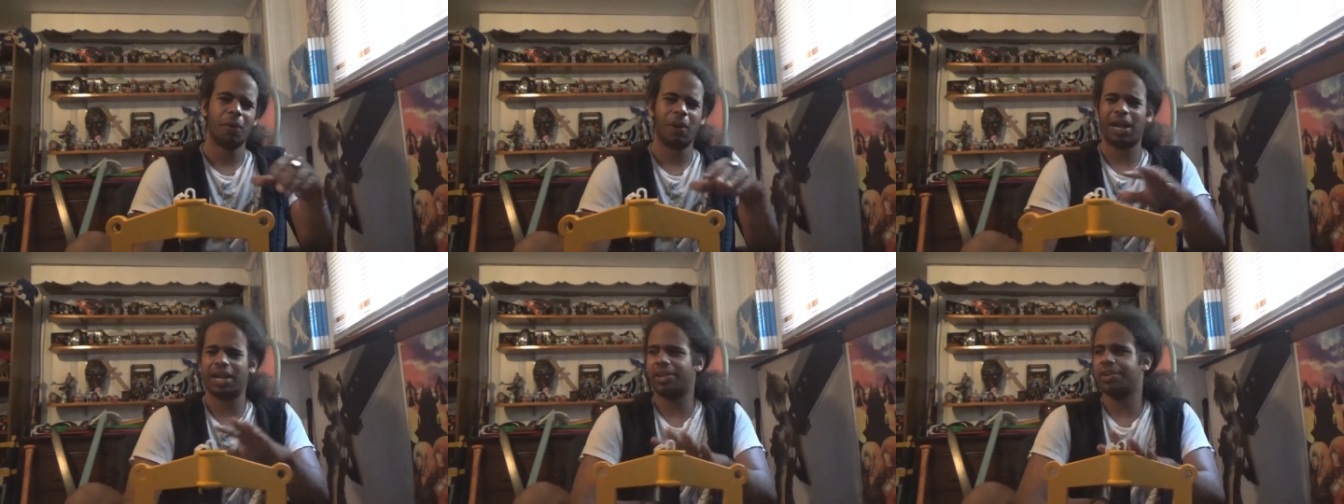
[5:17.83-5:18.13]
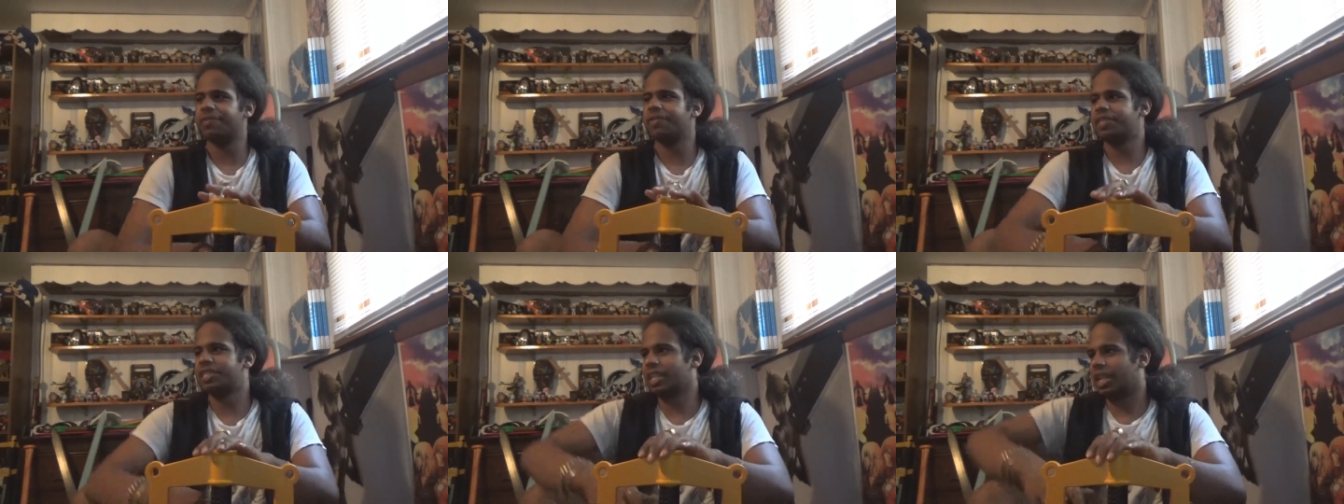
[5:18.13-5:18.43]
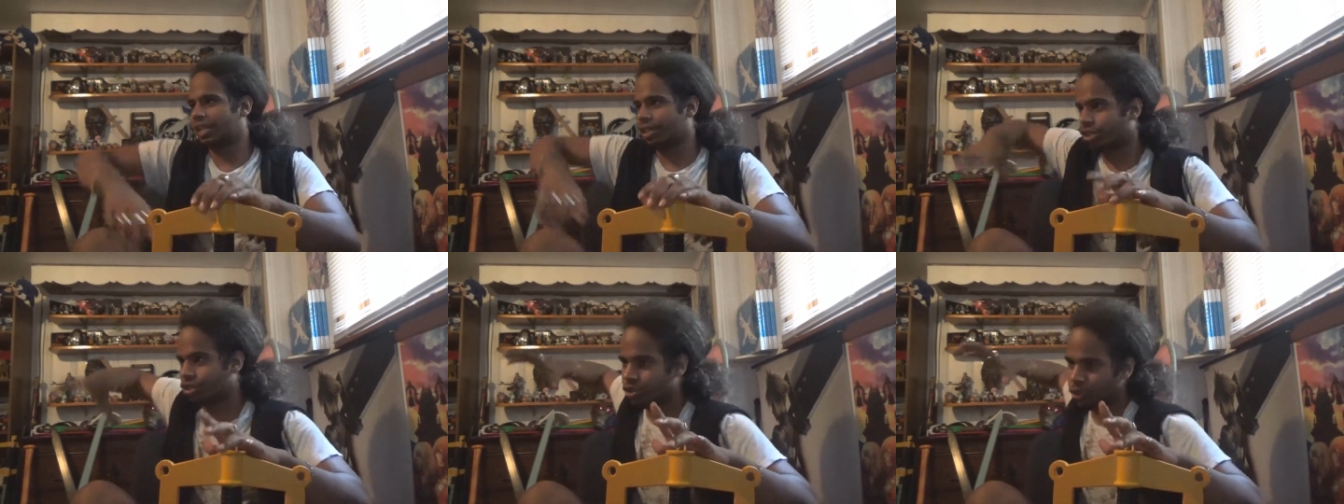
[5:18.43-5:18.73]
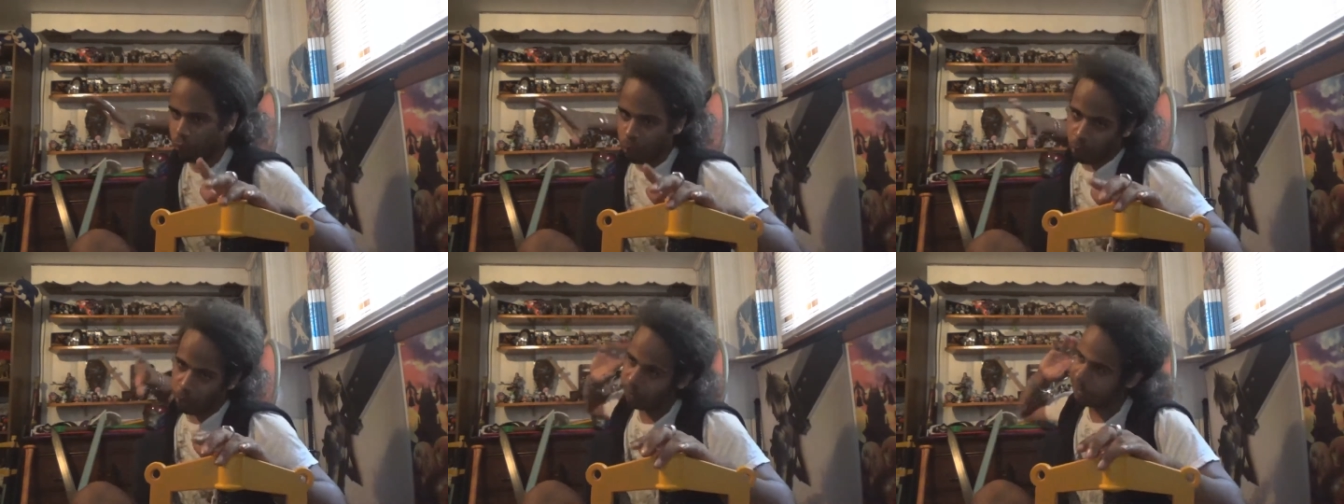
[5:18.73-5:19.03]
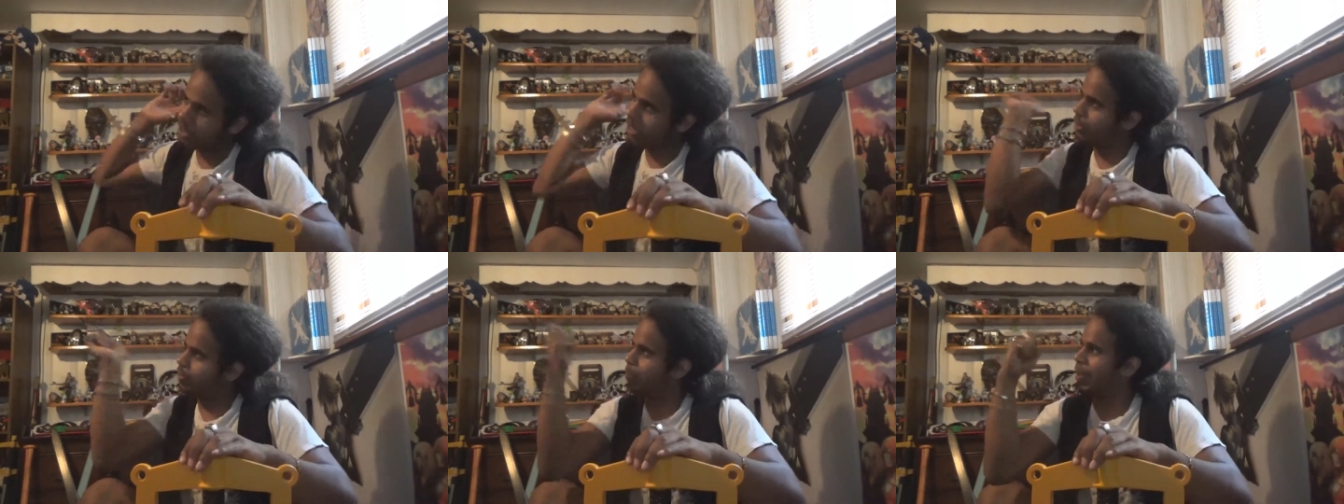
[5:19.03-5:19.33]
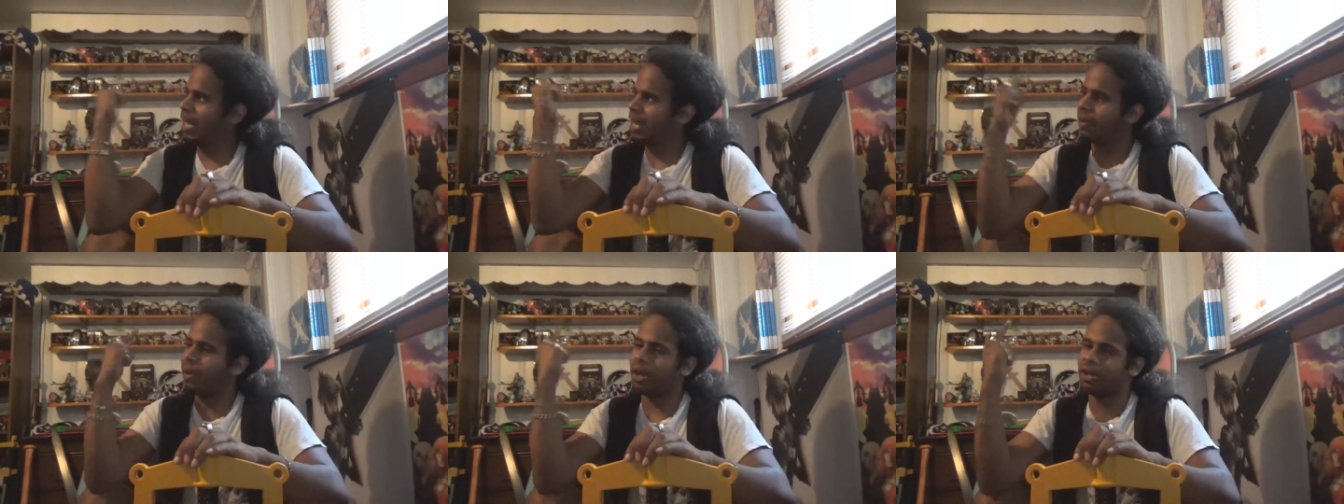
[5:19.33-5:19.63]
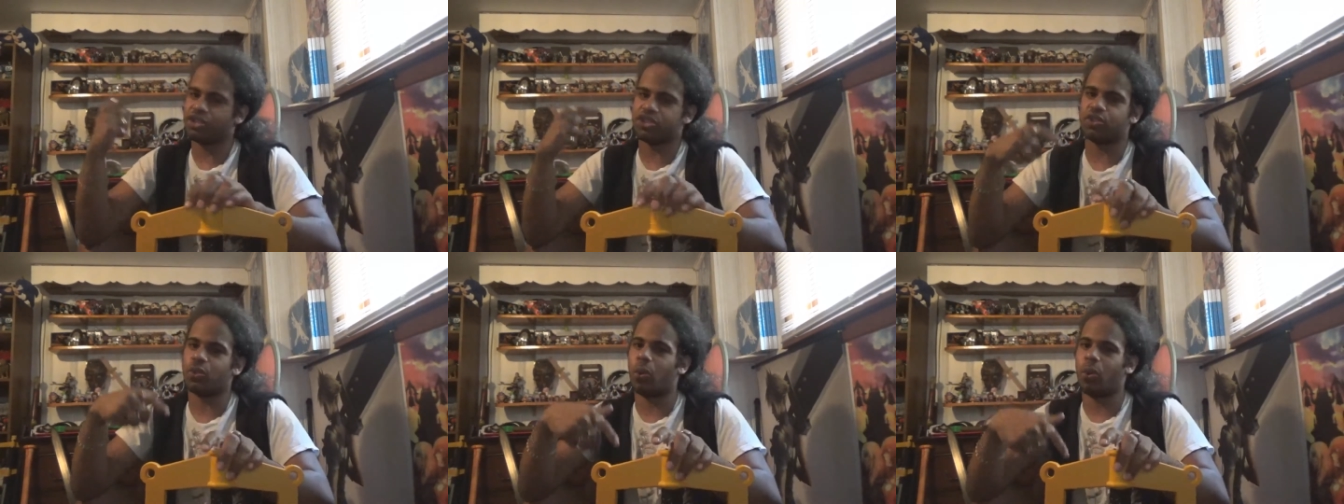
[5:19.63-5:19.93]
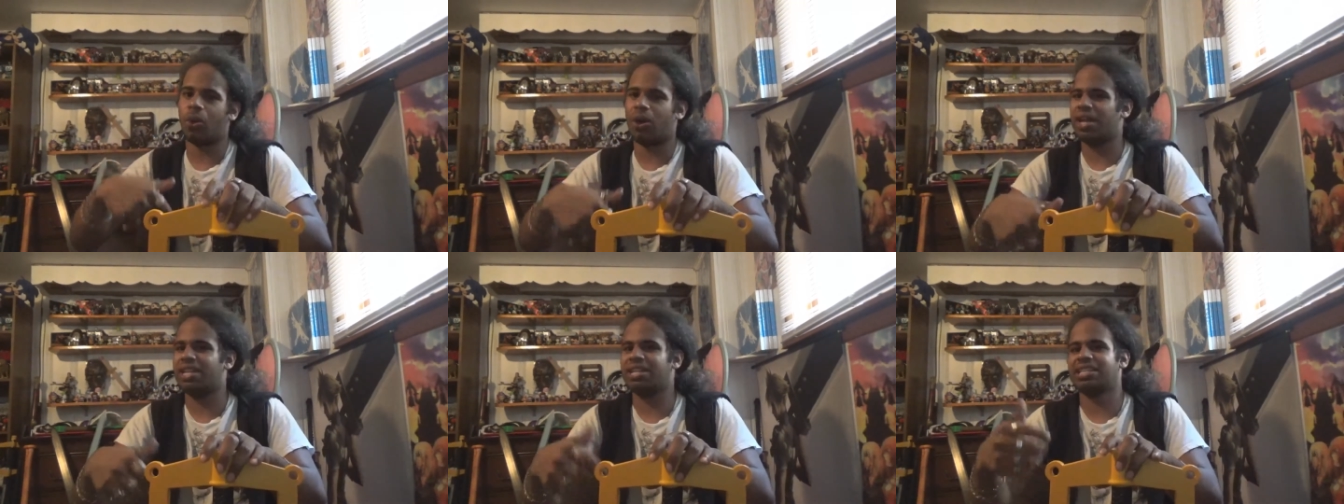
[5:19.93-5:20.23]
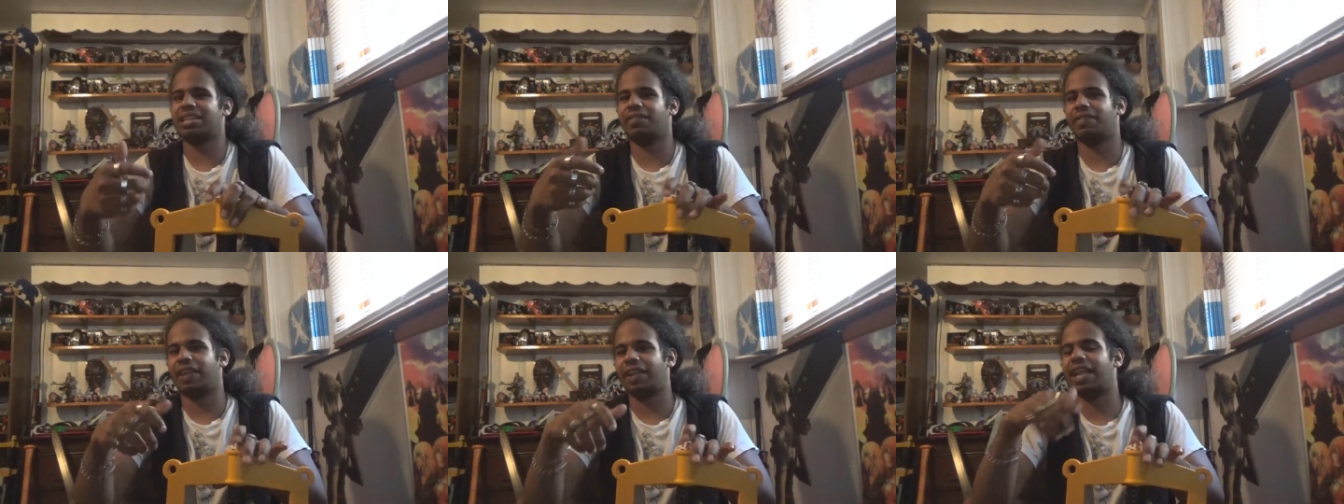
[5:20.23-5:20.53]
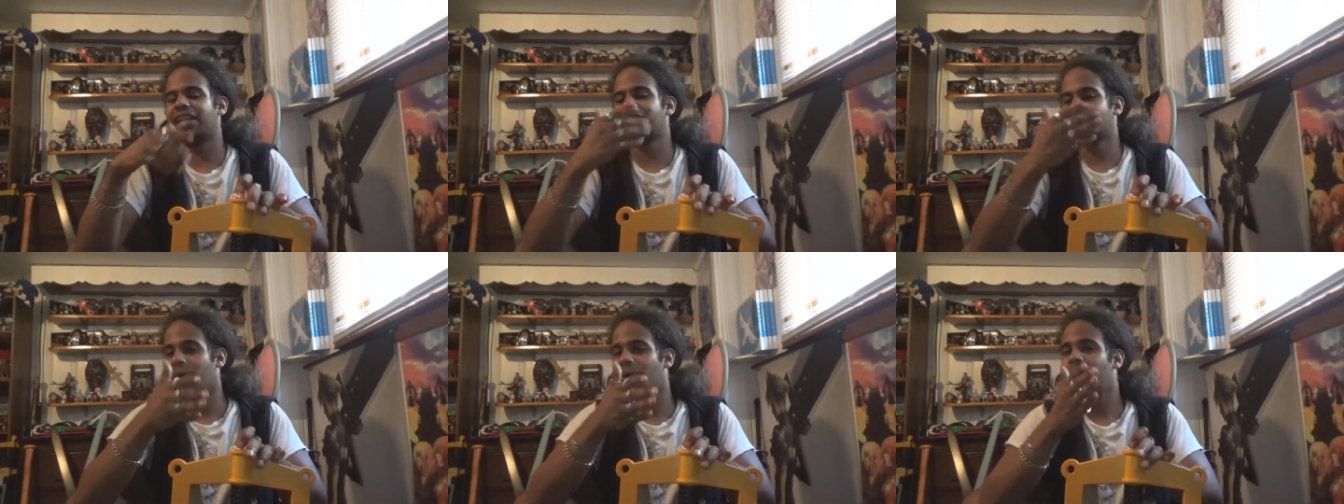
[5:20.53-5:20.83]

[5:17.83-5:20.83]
where like you even see like the two orbs spinning around Sora and stuff like that.